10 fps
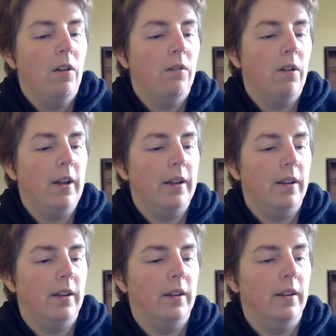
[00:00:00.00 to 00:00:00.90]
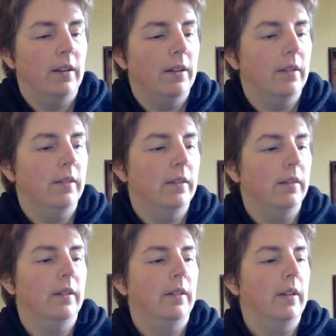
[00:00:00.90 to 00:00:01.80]
Right,
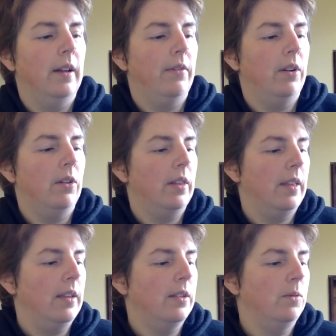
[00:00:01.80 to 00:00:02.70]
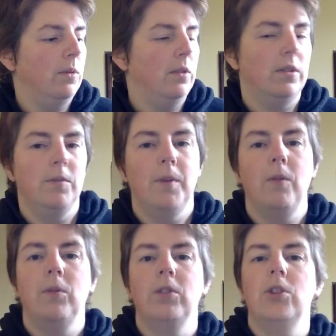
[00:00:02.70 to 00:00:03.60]
have a look at these words. You might
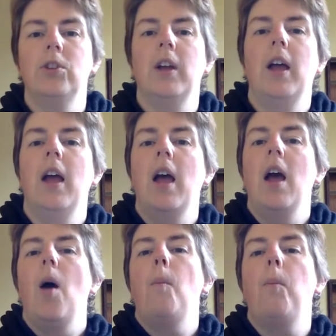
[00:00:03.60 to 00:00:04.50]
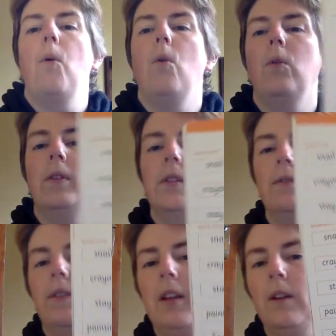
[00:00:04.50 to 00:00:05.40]
want to pause
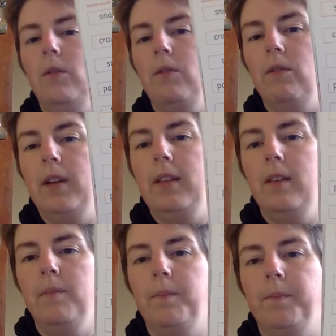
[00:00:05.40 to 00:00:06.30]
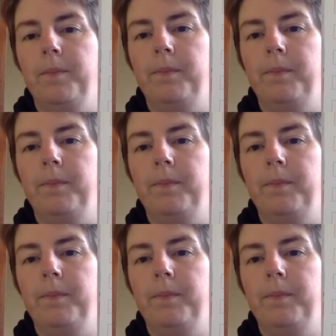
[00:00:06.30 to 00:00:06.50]
the video and read them.